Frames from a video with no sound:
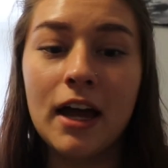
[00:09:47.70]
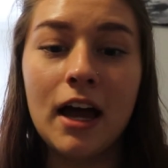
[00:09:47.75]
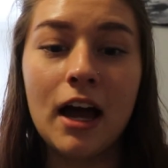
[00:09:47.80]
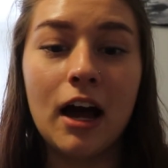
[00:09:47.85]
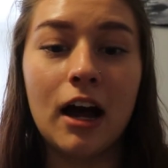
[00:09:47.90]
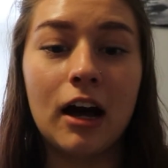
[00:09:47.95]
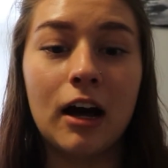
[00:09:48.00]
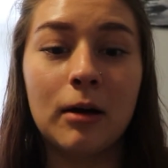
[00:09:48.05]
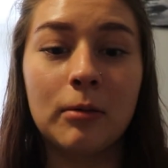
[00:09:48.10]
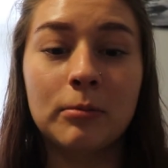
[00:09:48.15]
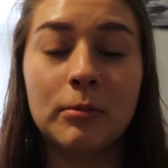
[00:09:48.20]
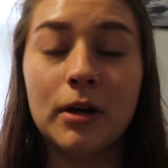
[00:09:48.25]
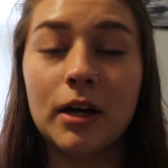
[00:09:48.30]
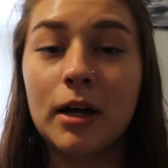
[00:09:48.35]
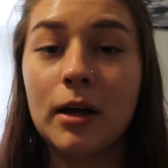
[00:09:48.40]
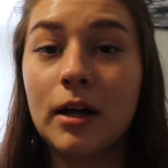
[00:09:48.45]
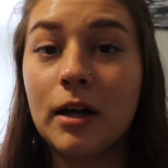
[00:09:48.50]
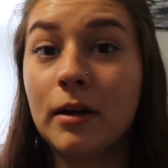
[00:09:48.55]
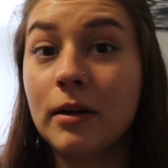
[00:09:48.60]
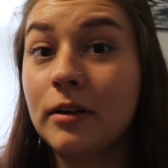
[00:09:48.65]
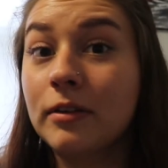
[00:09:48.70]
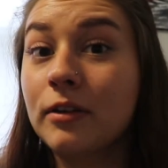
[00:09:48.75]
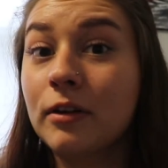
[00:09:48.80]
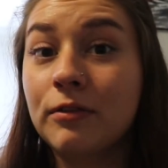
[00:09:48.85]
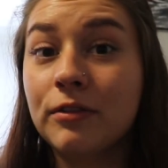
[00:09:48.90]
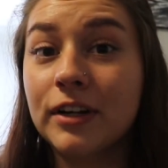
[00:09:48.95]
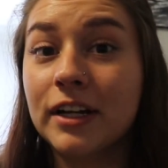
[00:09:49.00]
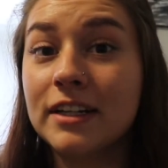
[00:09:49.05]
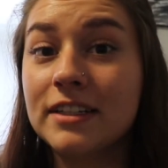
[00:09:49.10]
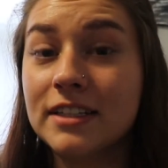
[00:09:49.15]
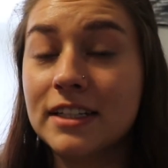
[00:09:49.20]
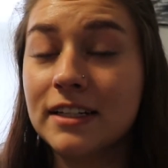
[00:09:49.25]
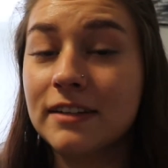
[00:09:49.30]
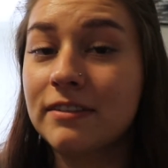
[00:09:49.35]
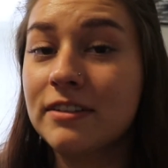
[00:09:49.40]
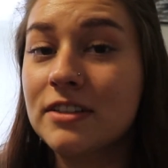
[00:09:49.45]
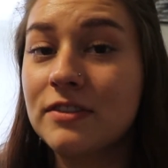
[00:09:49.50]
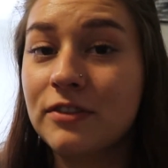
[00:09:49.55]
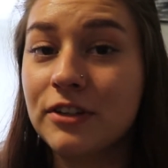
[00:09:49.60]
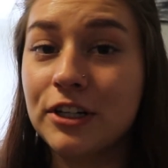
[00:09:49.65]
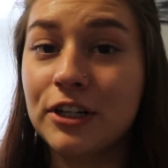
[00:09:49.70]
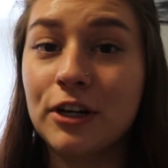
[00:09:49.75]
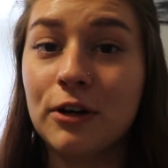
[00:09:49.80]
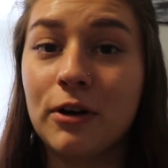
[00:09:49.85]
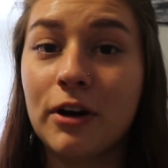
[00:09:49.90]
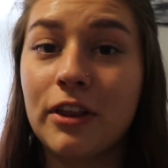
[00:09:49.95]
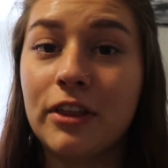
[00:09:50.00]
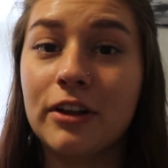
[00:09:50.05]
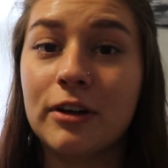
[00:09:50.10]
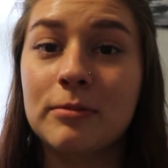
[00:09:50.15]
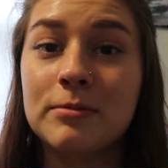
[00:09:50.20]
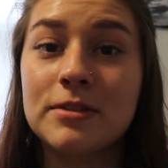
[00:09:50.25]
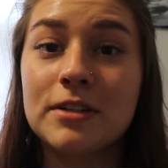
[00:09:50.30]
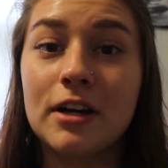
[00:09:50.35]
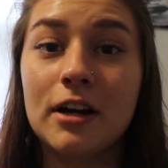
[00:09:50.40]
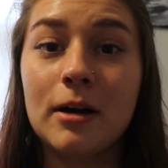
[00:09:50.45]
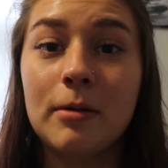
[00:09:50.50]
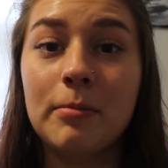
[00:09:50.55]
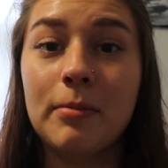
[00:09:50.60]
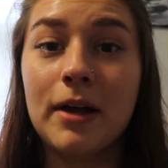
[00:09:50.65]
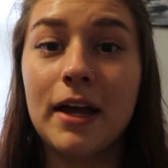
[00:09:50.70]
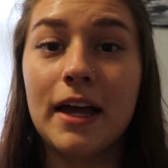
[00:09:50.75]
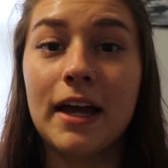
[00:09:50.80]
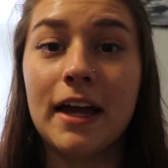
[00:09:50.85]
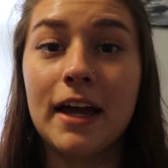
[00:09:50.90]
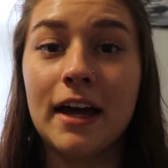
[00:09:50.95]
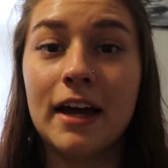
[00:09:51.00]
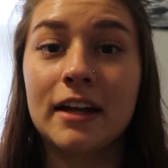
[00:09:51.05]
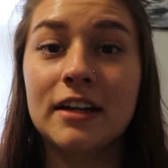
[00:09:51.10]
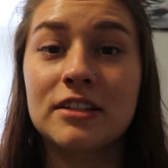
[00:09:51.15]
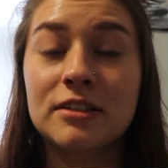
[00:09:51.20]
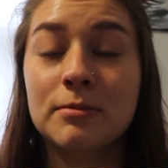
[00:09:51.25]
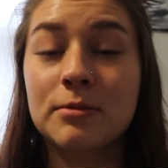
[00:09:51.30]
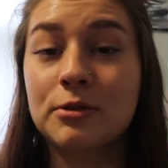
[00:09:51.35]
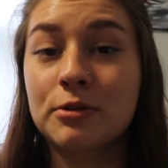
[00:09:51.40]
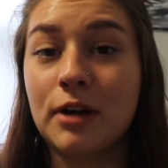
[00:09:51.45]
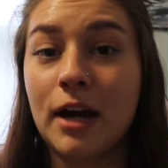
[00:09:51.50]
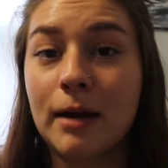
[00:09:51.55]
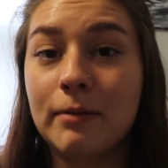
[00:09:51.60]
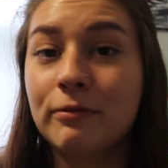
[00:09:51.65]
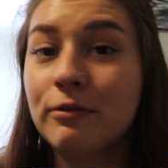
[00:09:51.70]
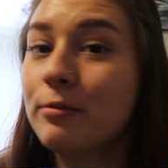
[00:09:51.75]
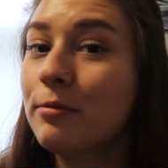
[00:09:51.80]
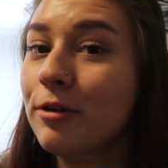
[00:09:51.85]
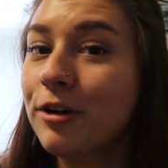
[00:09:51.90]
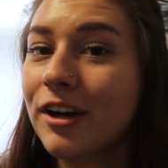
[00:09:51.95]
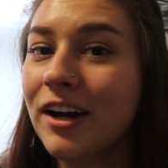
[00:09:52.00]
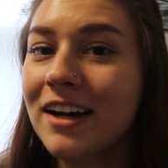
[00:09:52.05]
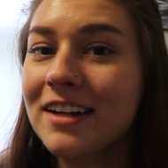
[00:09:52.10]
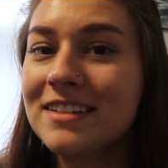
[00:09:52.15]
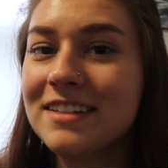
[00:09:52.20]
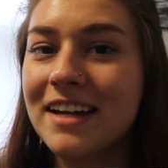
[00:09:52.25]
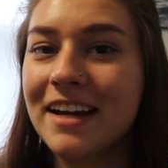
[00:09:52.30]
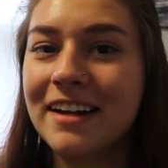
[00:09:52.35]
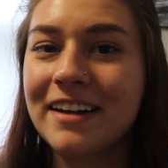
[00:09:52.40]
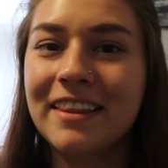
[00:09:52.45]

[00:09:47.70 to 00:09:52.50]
Don't forget to give this video a thumbs up and subscribe for more content.